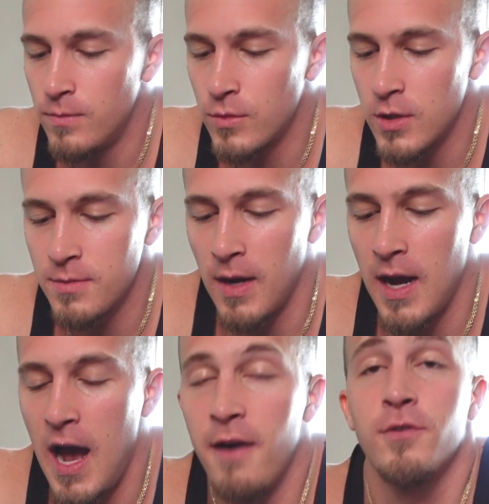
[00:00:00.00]
This is my
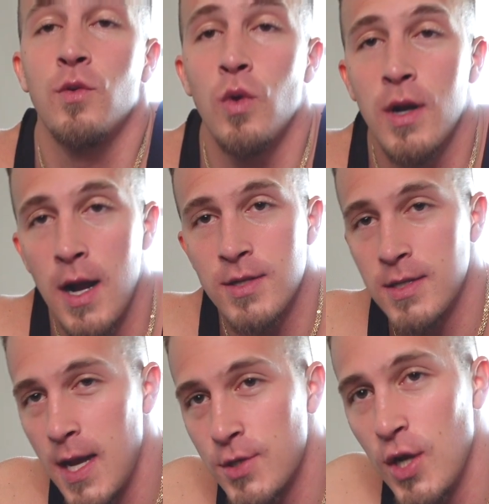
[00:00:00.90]
after workout
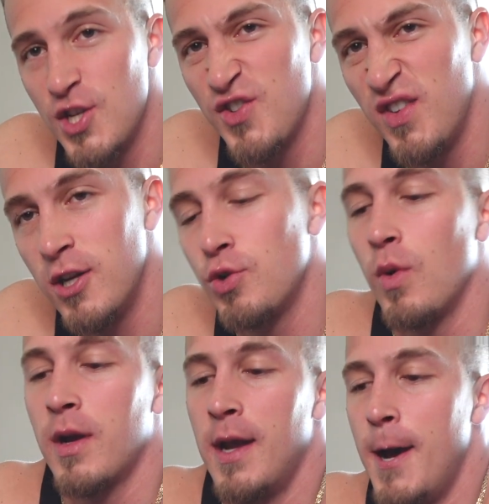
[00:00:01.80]
snack. So I just finished
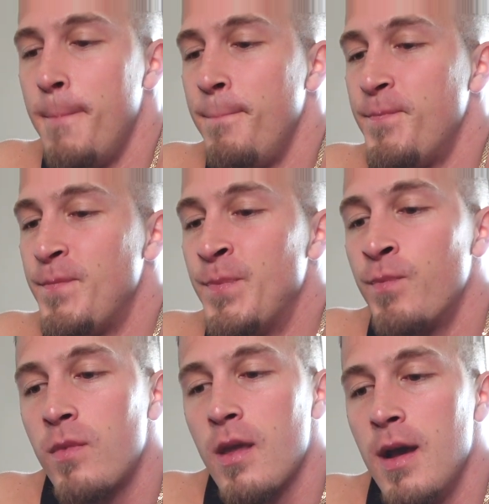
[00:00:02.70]
working out,
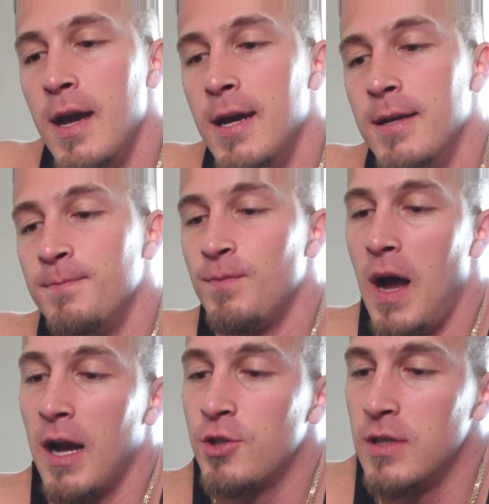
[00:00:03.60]
and
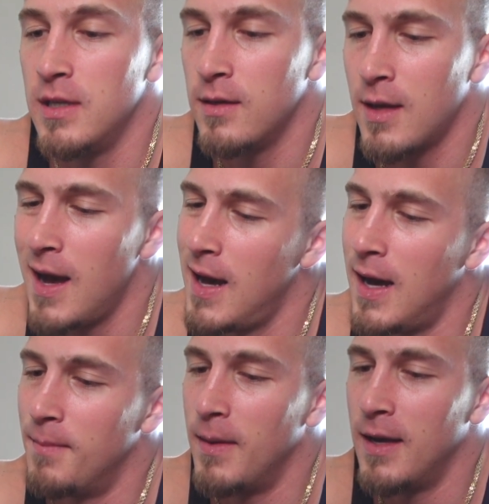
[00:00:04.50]
I actually,
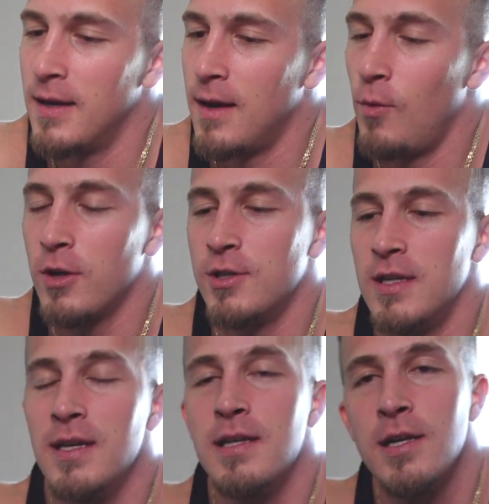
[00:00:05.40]
God, man, I'm watching
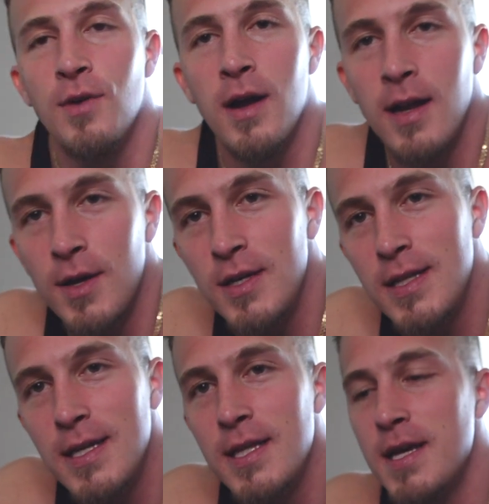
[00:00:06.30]
E.T. right now.
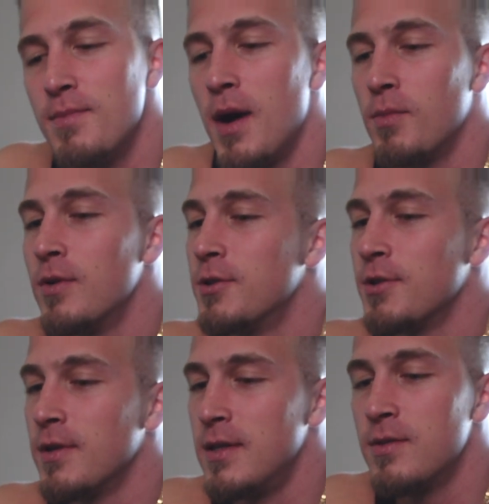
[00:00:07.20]
E.T. the hip hop
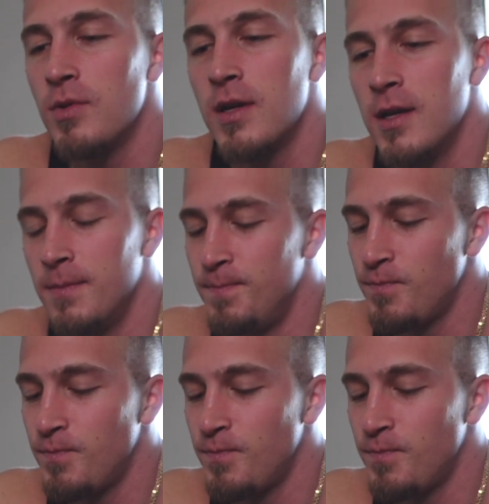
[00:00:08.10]
preacher. He's pretty good.